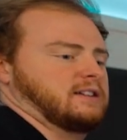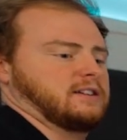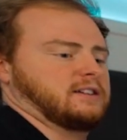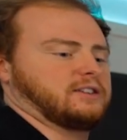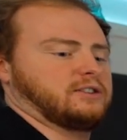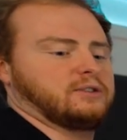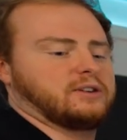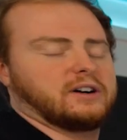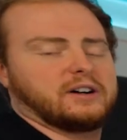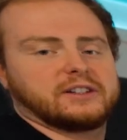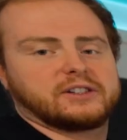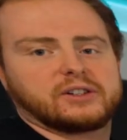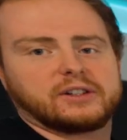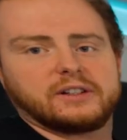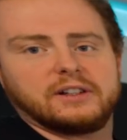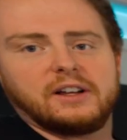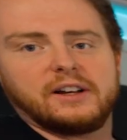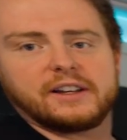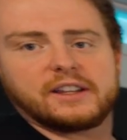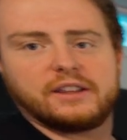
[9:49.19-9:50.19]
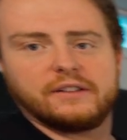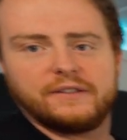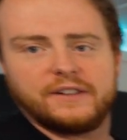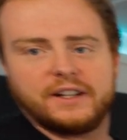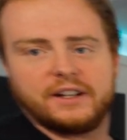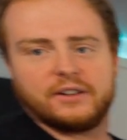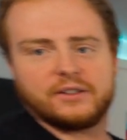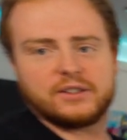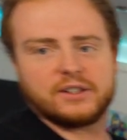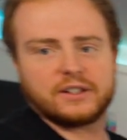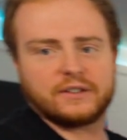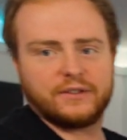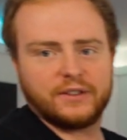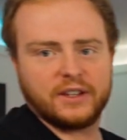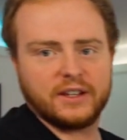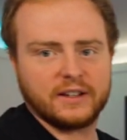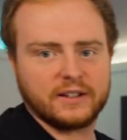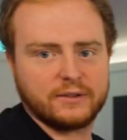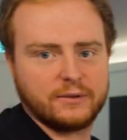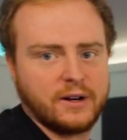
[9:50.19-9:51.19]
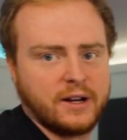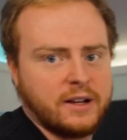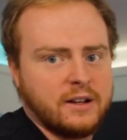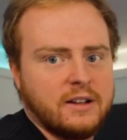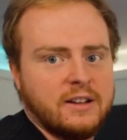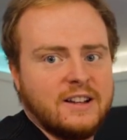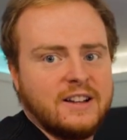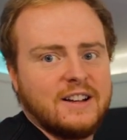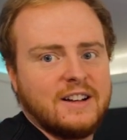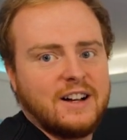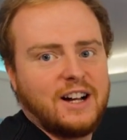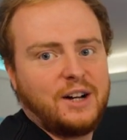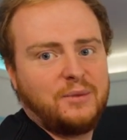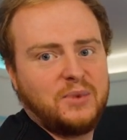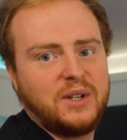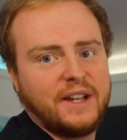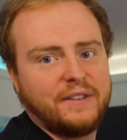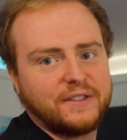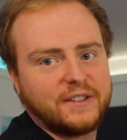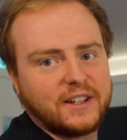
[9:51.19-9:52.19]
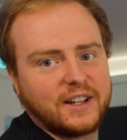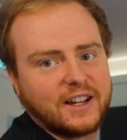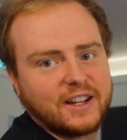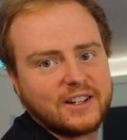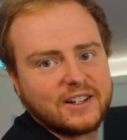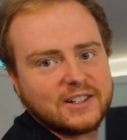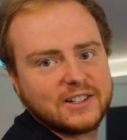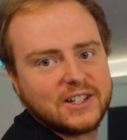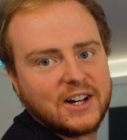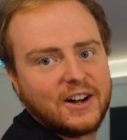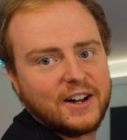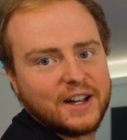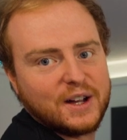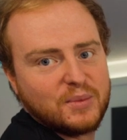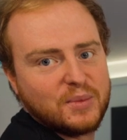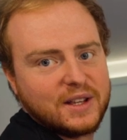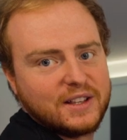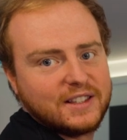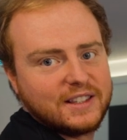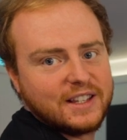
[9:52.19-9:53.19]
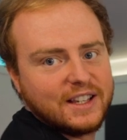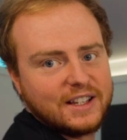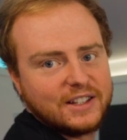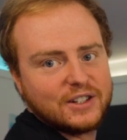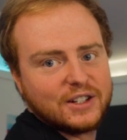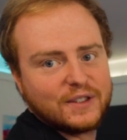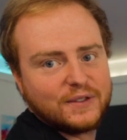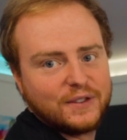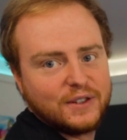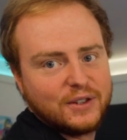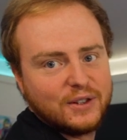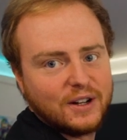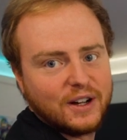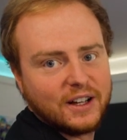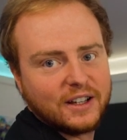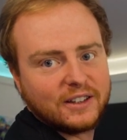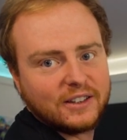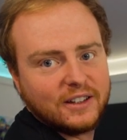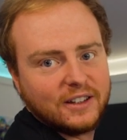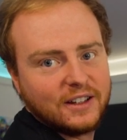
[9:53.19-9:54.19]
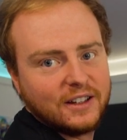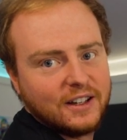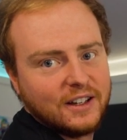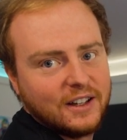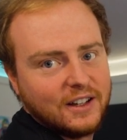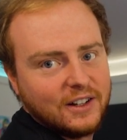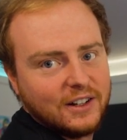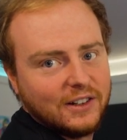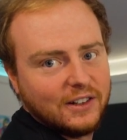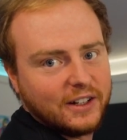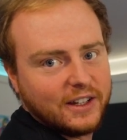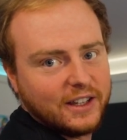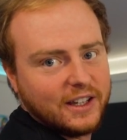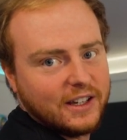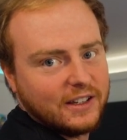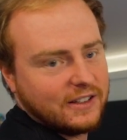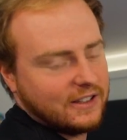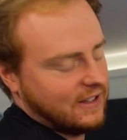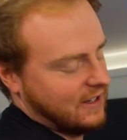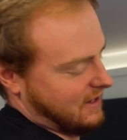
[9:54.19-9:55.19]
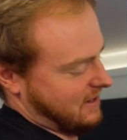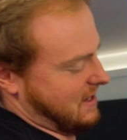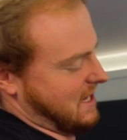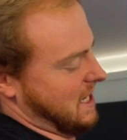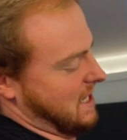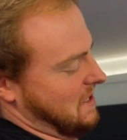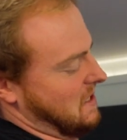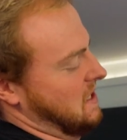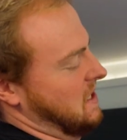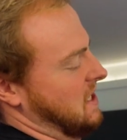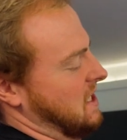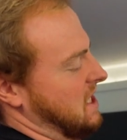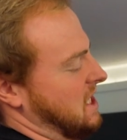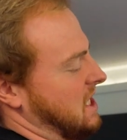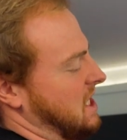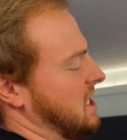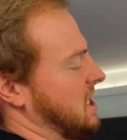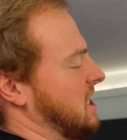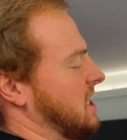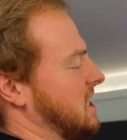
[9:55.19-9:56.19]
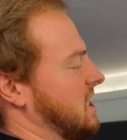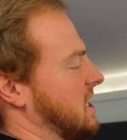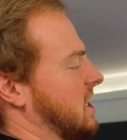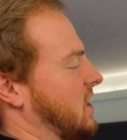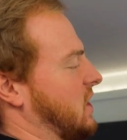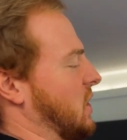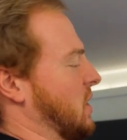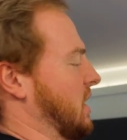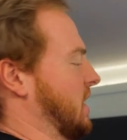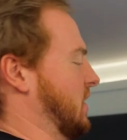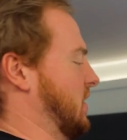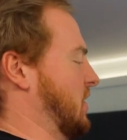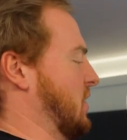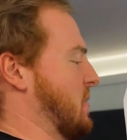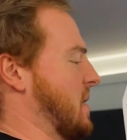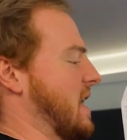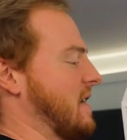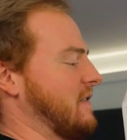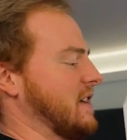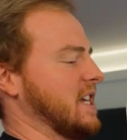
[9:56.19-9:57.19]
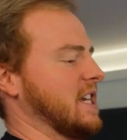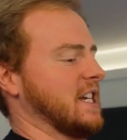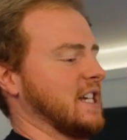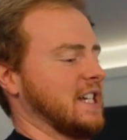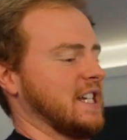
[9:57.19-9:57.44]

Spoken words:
you guys should like the video just for this, right? I'm lifting an entire PC just for you guys. Look at this. God, it's so heavy.